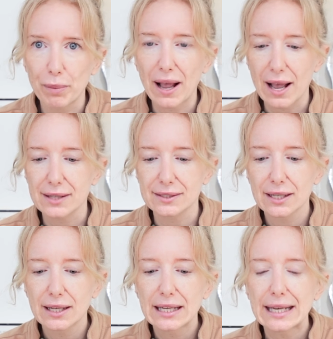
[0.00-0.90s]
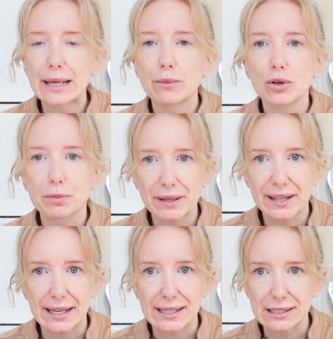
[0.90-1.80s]
pairs, it would be
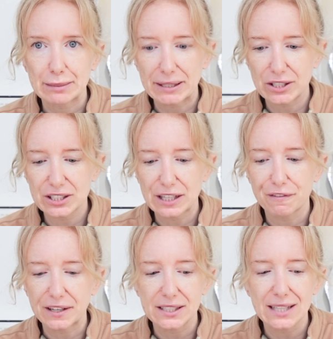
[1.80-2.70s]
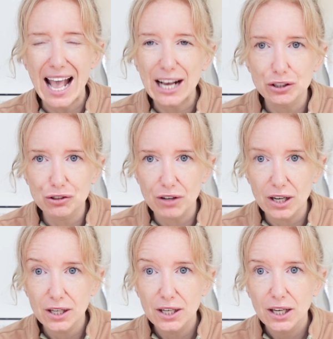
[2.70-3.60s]
these, because they feel extra